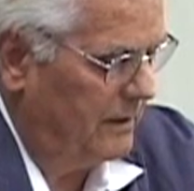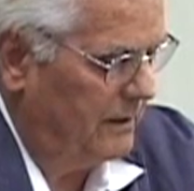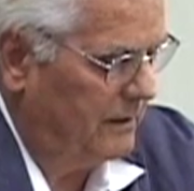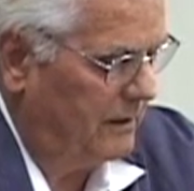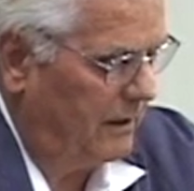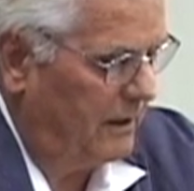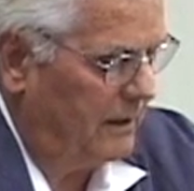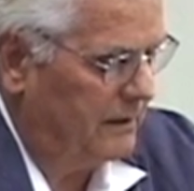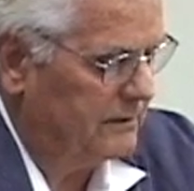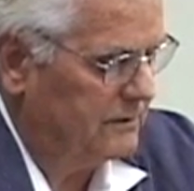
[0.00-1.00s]
in
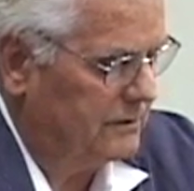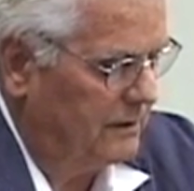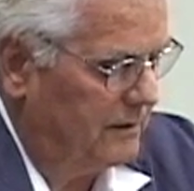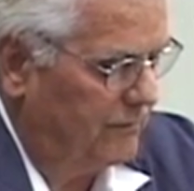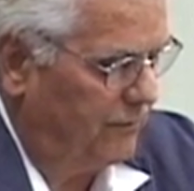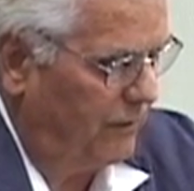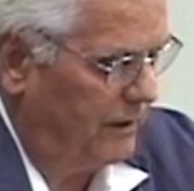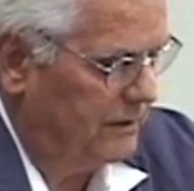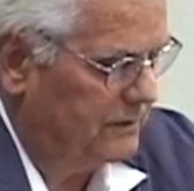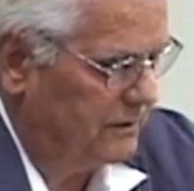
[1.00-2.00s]
lines and
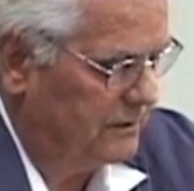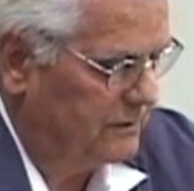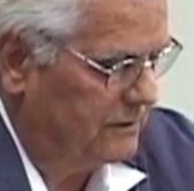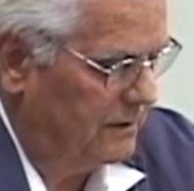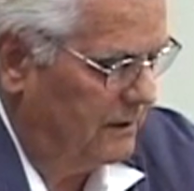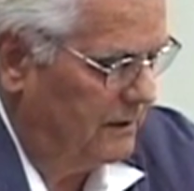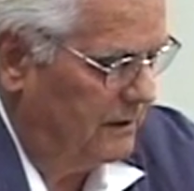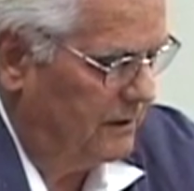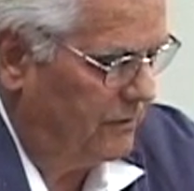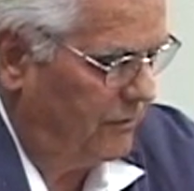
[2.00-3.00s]
phrases
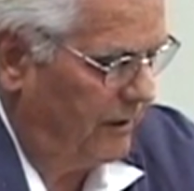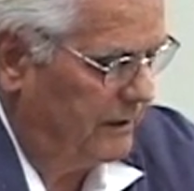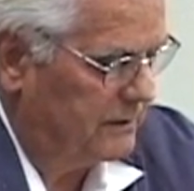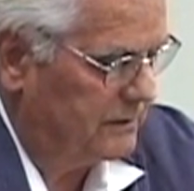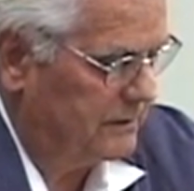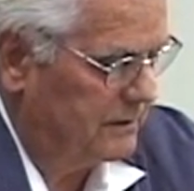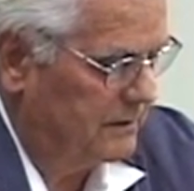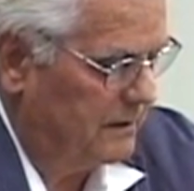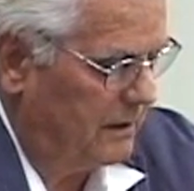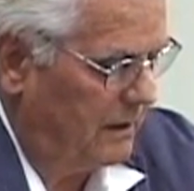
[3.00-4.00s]
traced
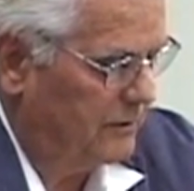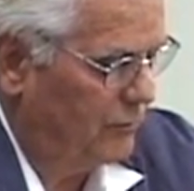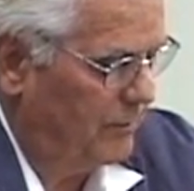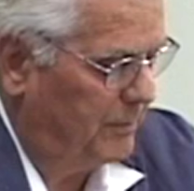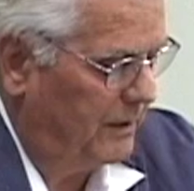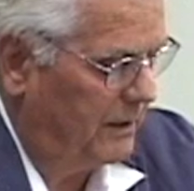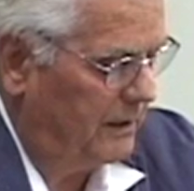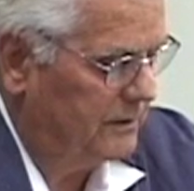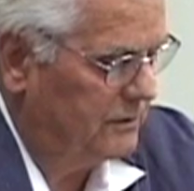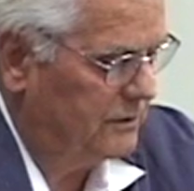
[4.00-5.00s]
onto a
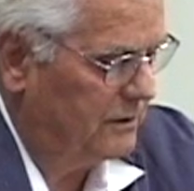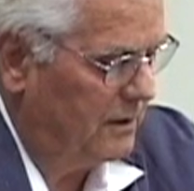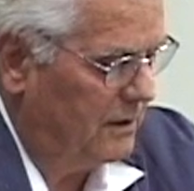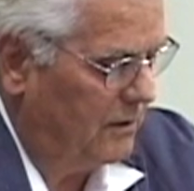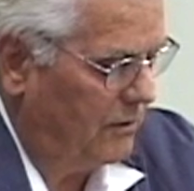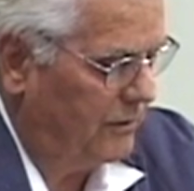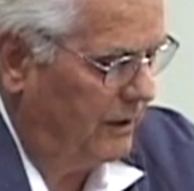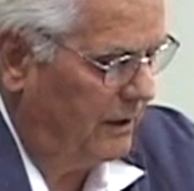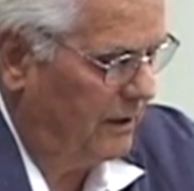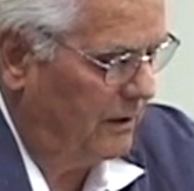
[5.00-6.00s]
page or
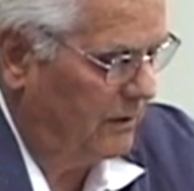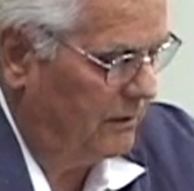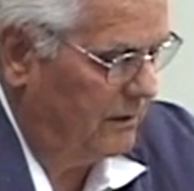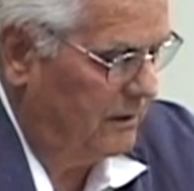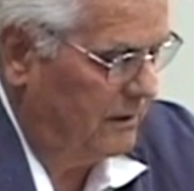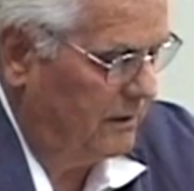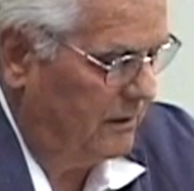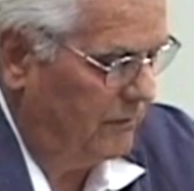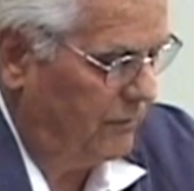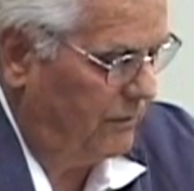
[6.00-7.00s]
the air
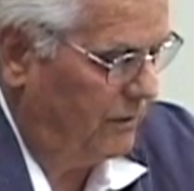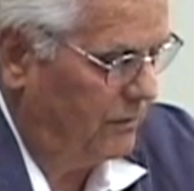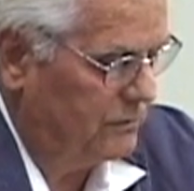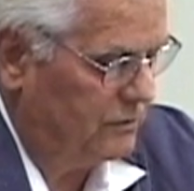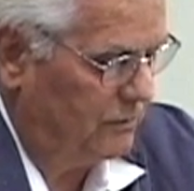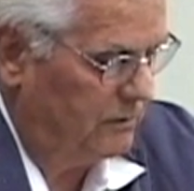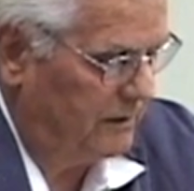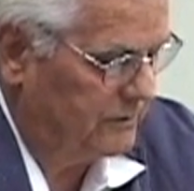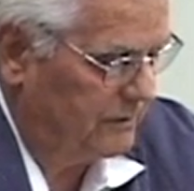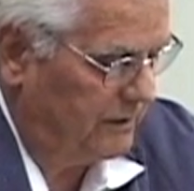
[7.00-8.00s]
for those who
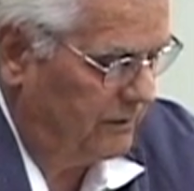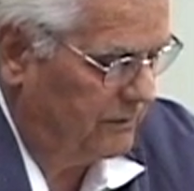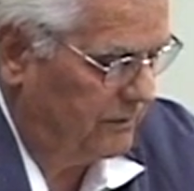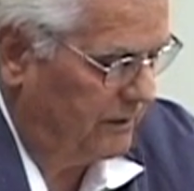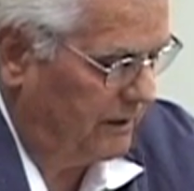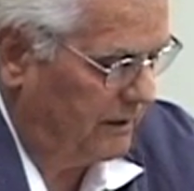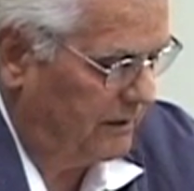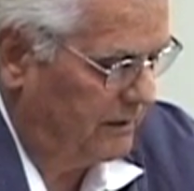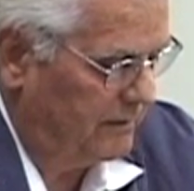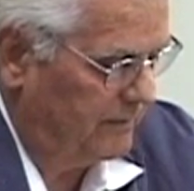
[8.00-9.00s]
listen here tonight.